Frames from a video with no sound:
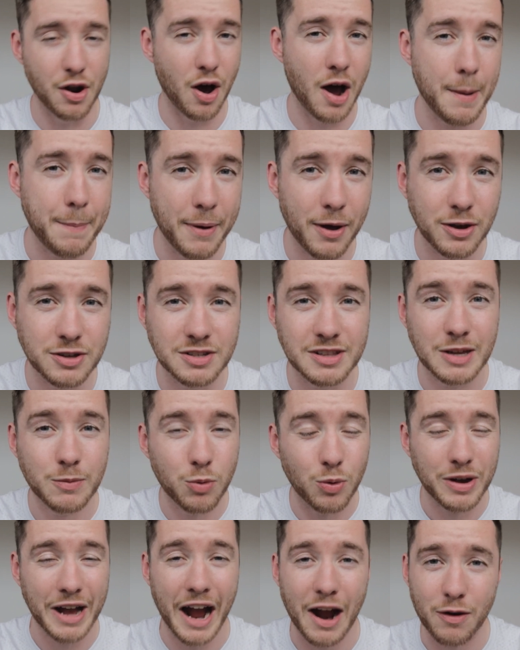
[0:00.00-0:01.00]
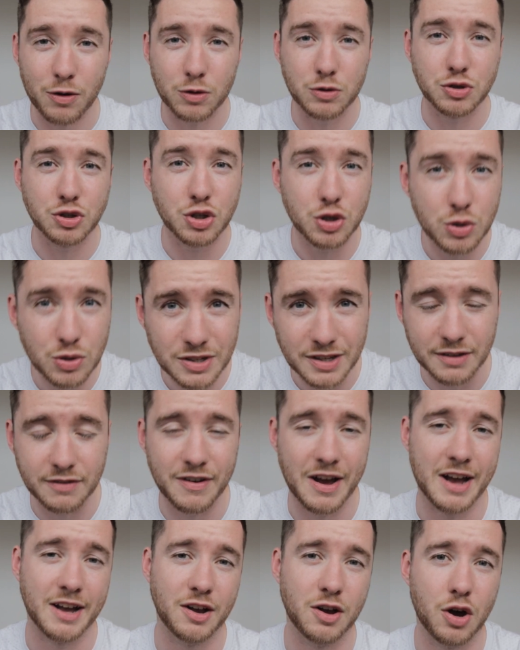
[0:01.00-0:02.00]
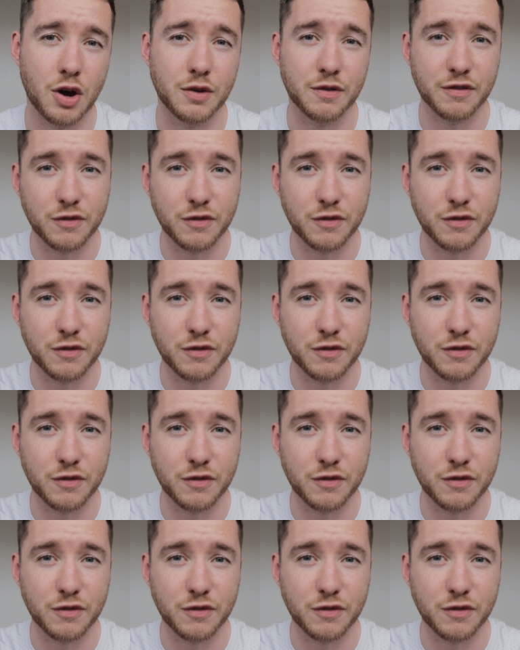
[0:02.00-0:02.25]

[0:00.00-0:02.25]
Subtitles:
I personally will carry on using Vanguard.